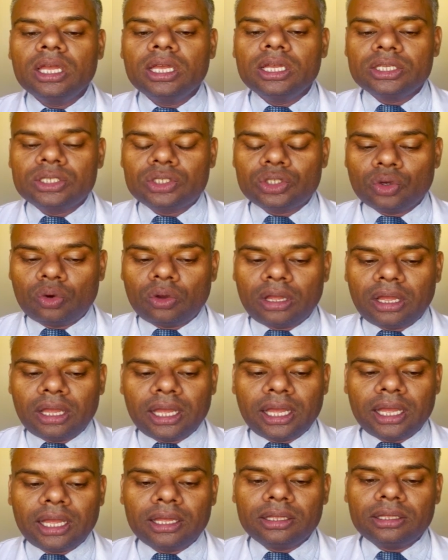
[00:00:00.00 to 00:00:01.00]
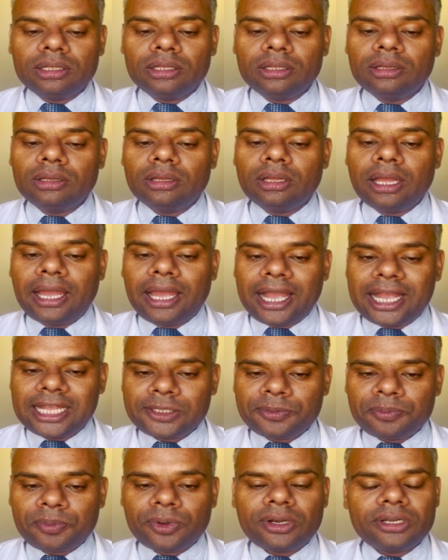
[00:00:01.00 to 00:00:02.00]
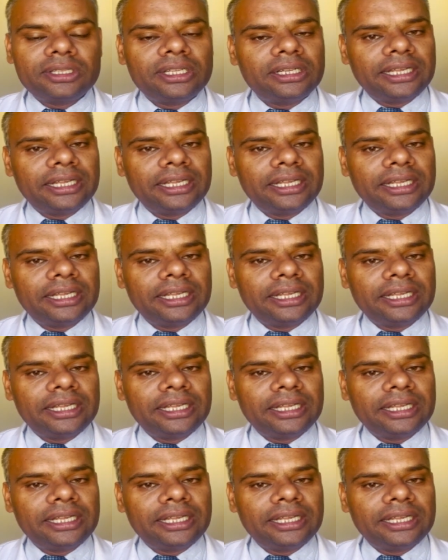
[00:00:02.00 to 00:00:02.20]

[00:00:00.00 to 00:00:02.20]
So as per the